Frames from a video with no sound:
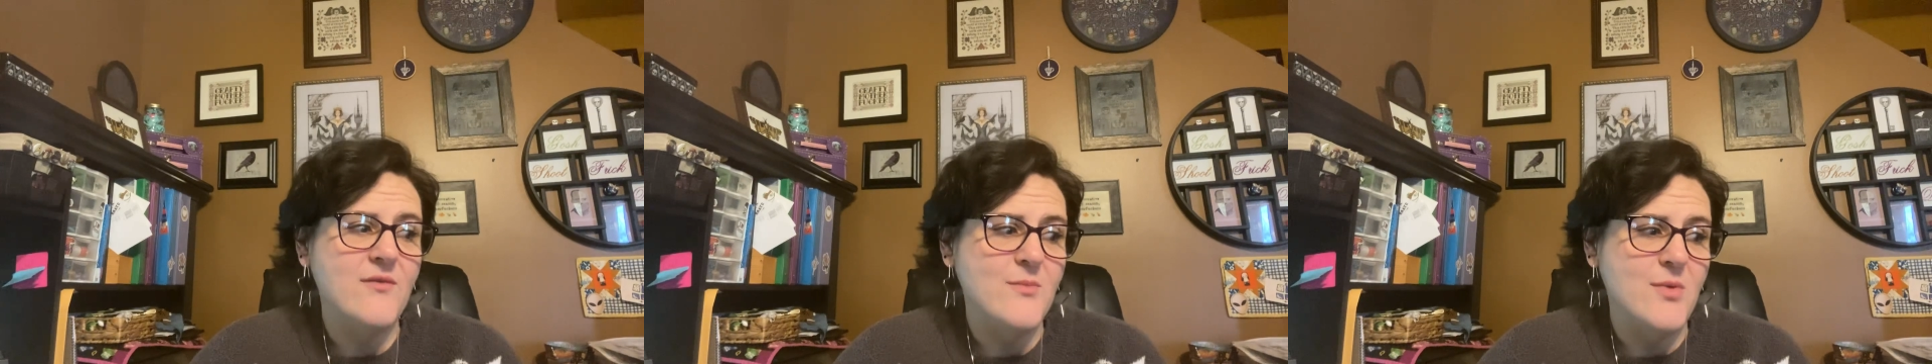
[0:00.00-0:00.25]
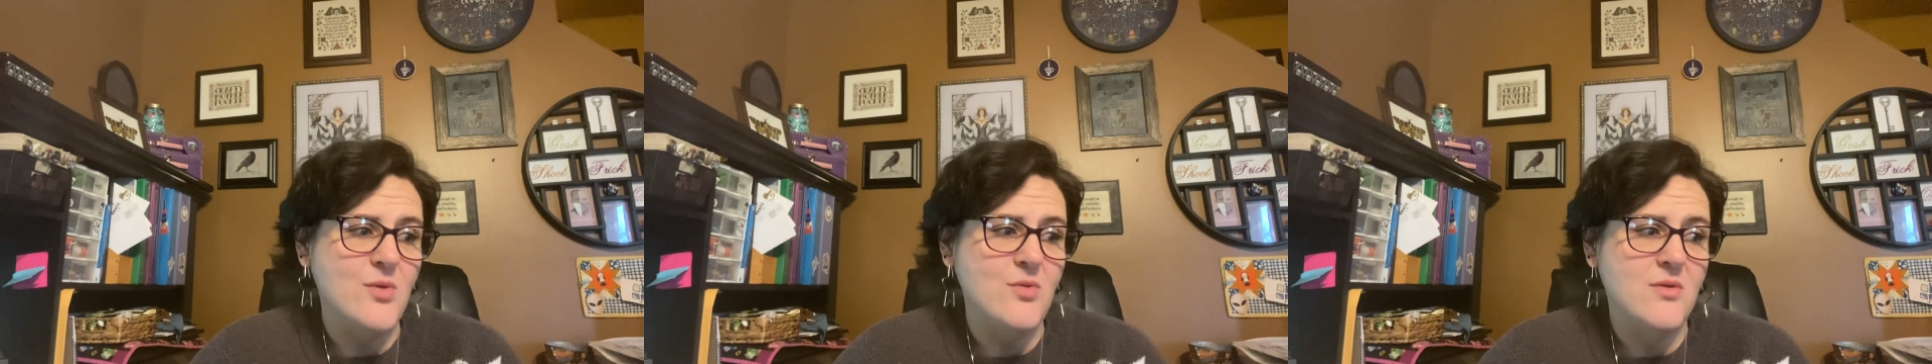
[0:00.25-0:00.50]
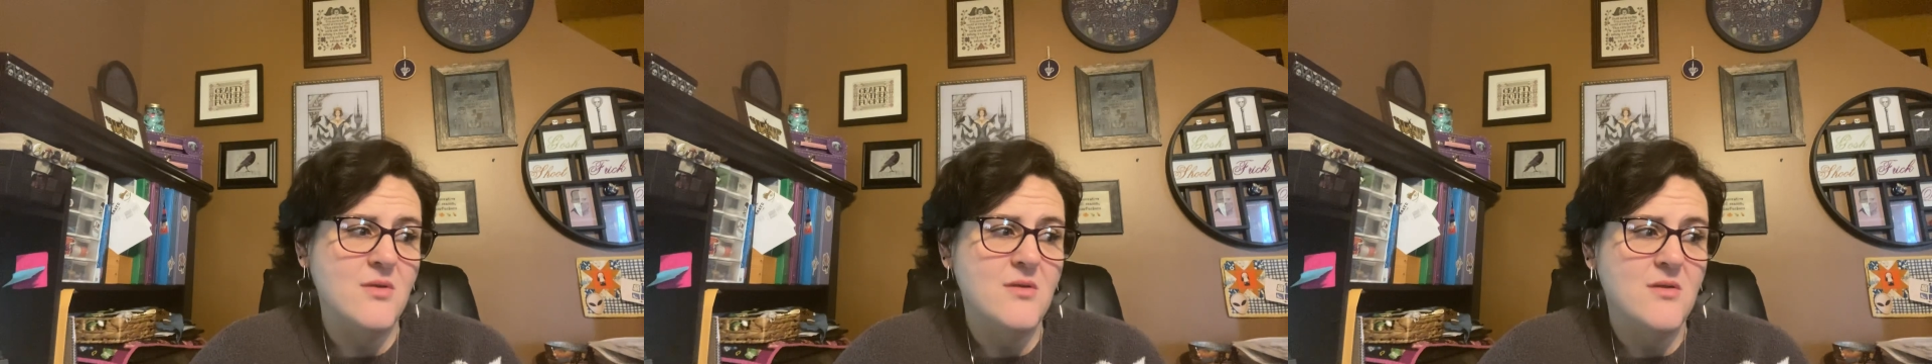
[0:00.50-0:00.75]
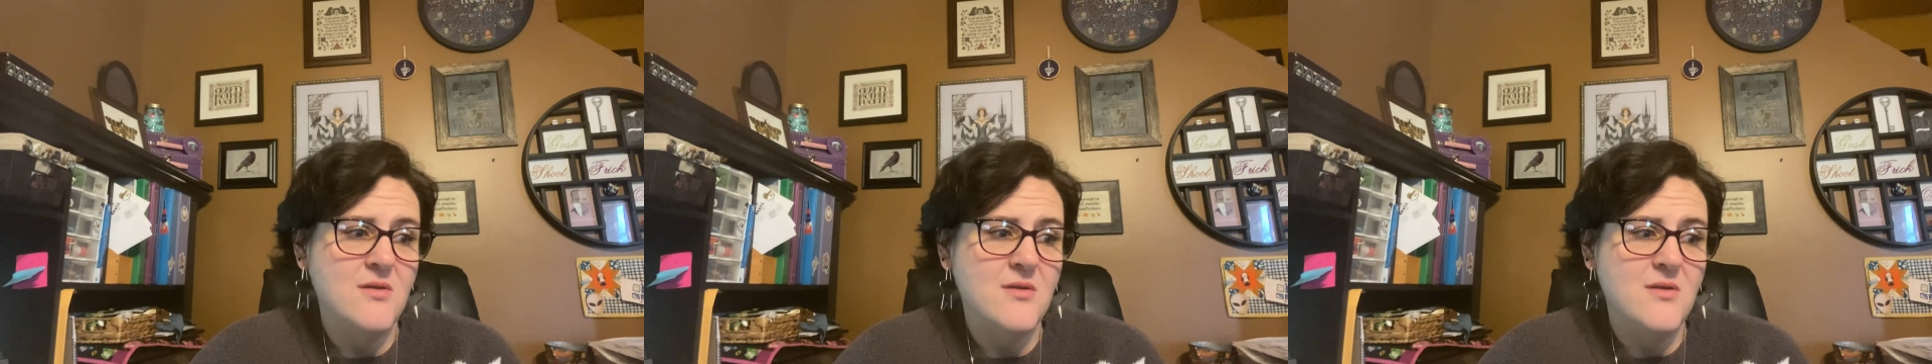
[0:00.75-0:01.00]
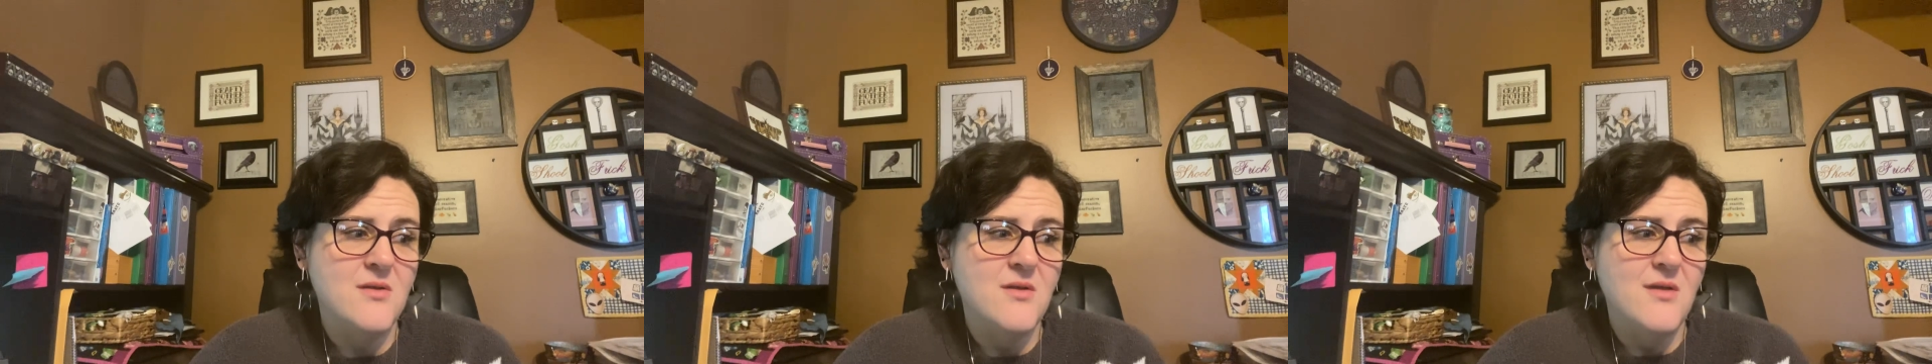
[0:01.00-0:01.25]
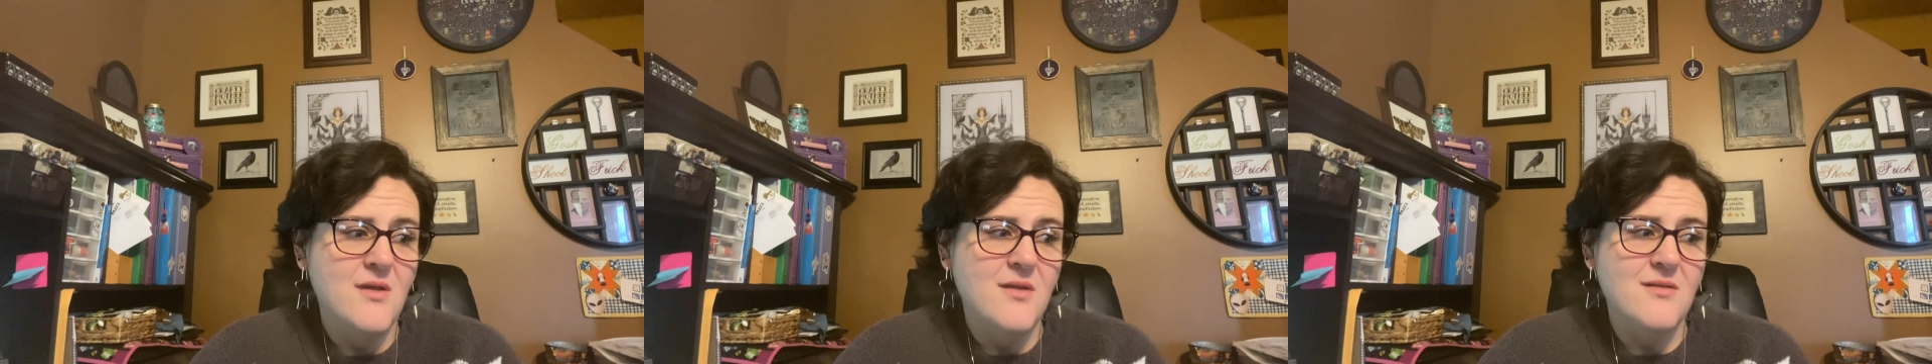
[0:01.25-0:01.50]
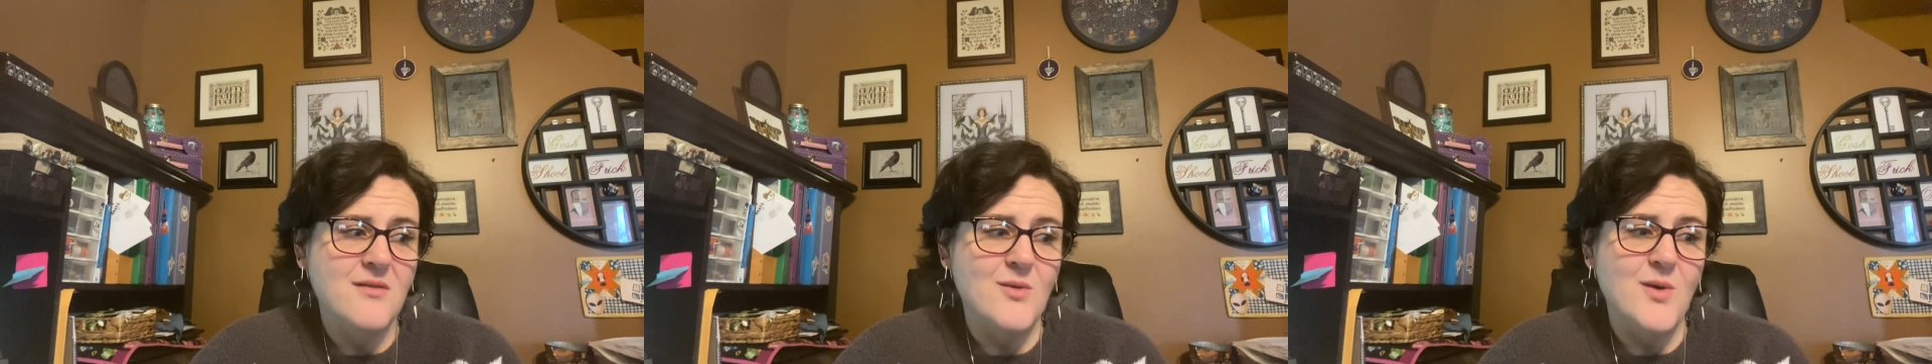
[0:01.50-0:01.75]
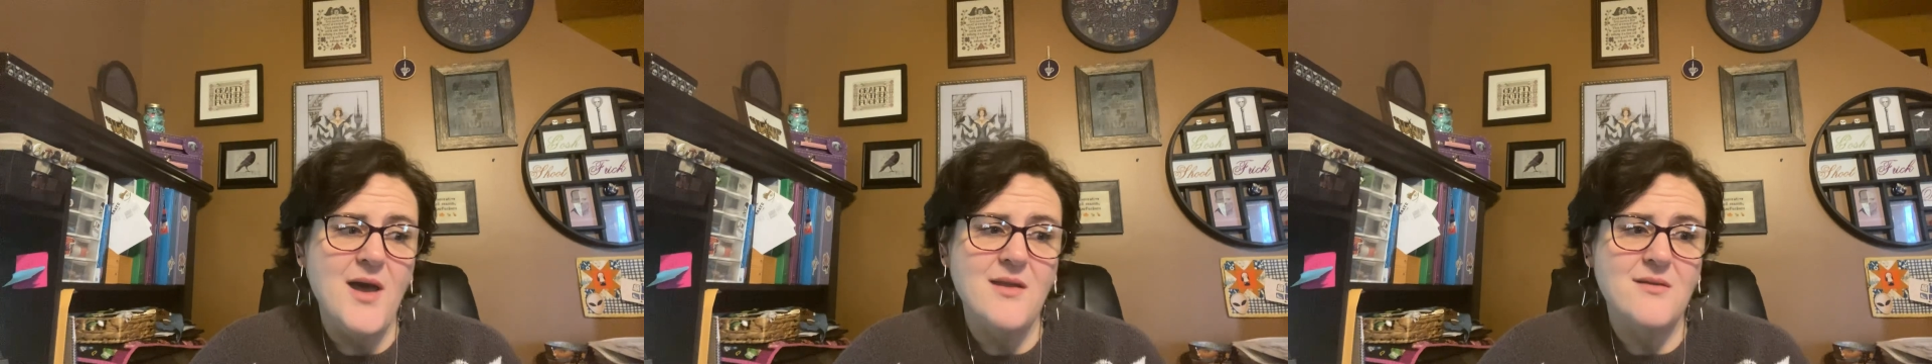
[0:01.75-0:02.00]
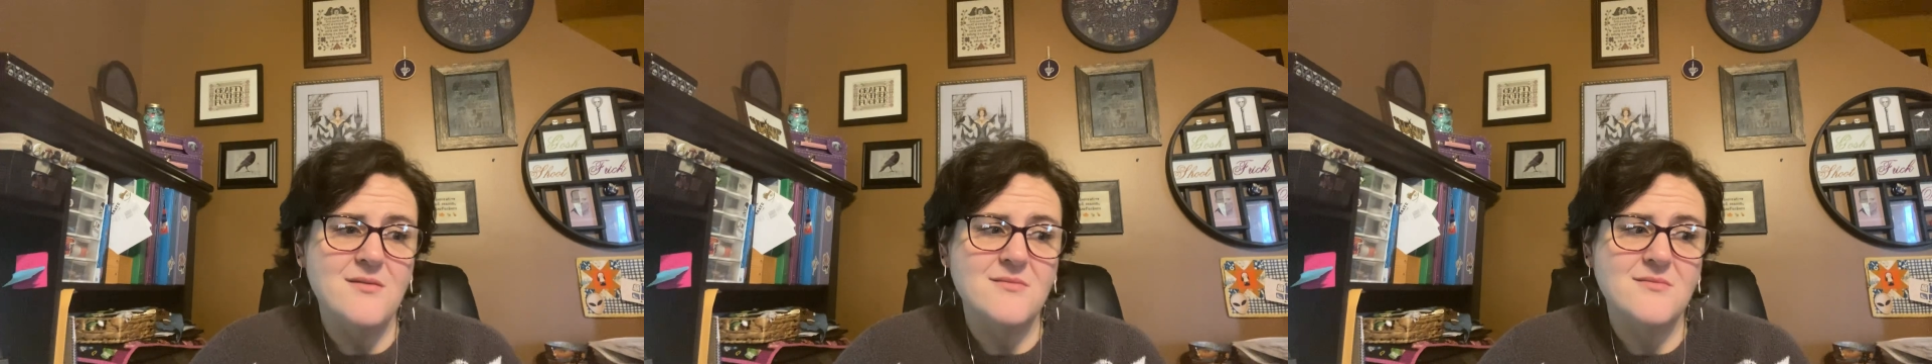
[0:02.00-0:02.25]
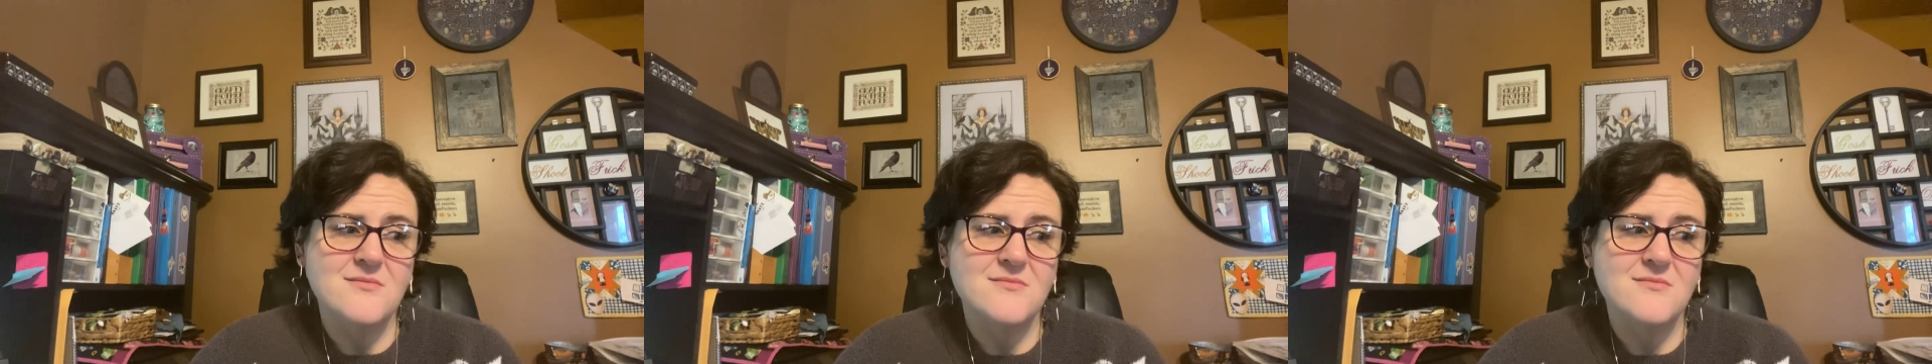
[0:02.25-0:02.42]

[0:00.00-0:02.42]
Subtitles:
boot. So I don't...